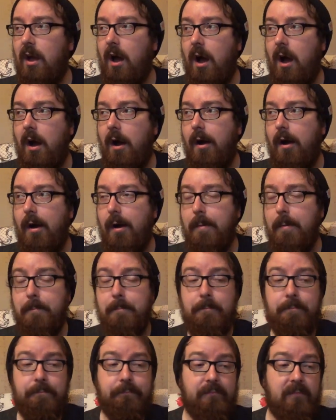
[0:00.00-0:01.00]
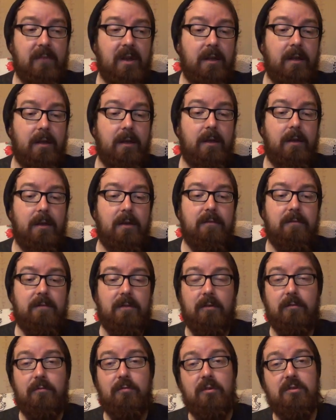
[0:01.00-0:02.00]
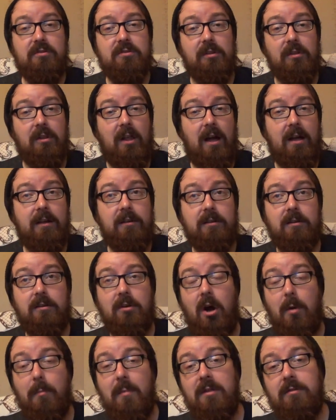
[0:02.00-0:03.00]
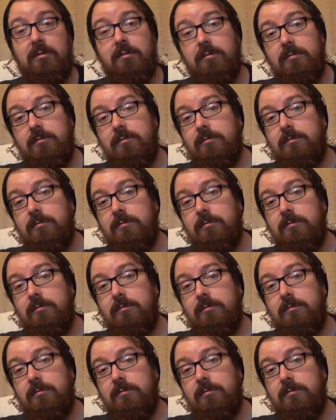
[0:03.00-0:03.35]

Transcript: Um, feel free to like, comment,